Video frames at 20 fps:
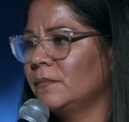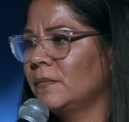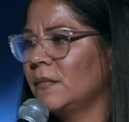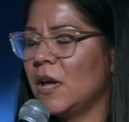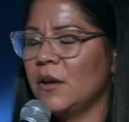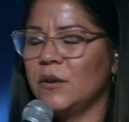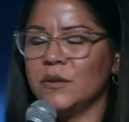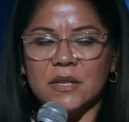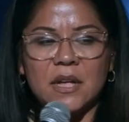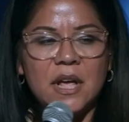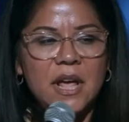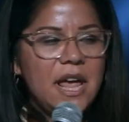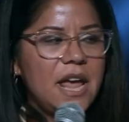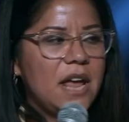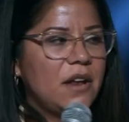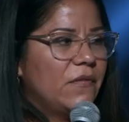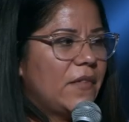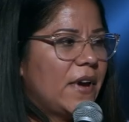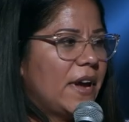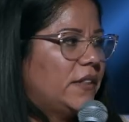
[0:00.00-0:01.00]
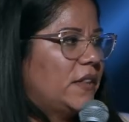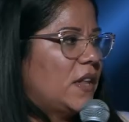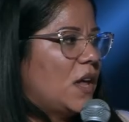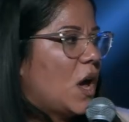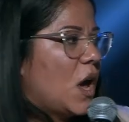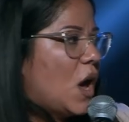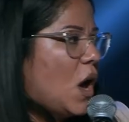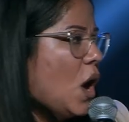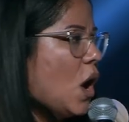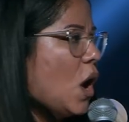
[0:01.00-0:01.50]
I just invite
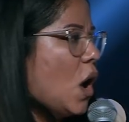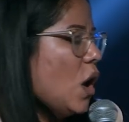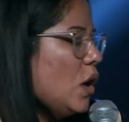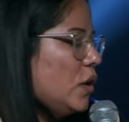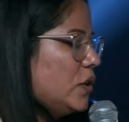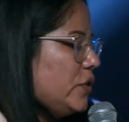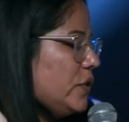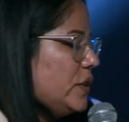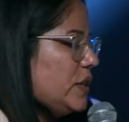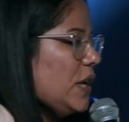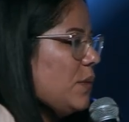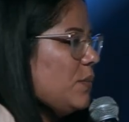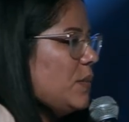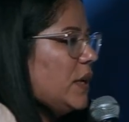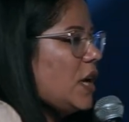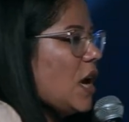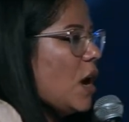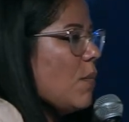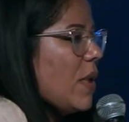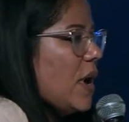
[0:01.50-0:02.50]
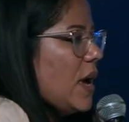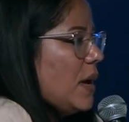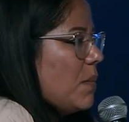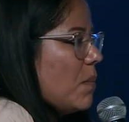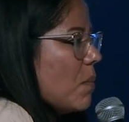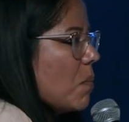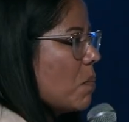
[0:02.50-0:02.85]
the altar team to come up.